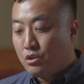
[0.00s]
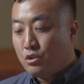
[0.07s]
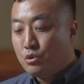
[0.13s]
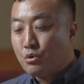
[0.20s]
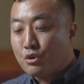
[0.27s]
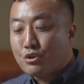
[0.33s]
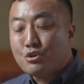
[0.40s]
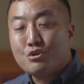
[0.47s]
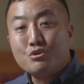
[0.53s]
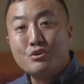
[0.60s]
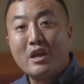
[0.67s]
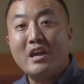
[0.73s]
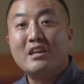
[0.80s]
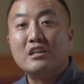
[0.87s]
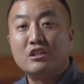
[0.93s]
You were
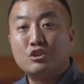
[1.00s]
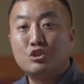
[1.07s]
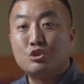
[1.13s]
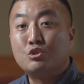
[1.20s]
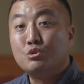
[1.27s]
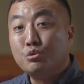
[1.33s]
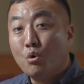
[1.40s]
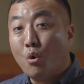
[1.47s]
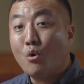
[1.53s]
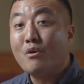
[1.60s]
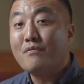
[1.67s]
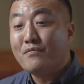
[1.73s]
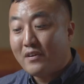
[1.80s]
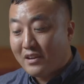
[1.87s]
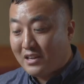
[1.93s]
created to
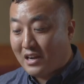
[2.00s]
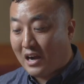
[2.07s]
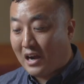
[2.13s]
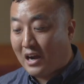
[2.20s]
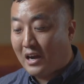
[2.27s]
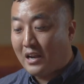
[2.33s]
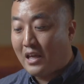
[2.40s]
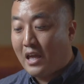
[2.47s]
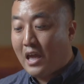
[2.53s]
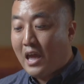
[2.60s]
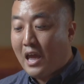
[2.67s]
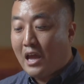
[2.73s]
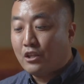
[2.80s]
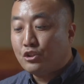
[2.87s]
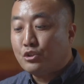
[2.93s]
glorify God
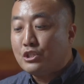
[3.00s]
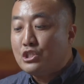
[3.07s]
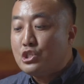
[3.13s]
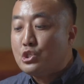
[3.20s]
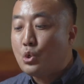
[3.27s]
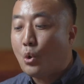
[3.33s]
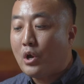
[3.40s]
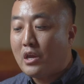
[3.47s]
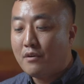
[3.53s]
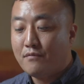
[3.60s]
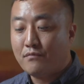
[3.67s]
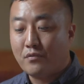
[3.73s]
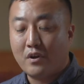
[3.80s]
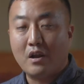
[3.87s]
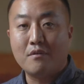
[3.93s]
and to enjoy Him
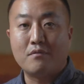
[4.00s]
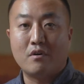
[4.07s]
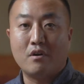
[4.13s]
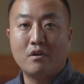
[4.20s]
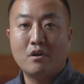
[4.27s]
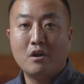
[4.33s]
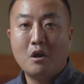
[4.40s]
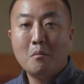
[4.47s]
forever.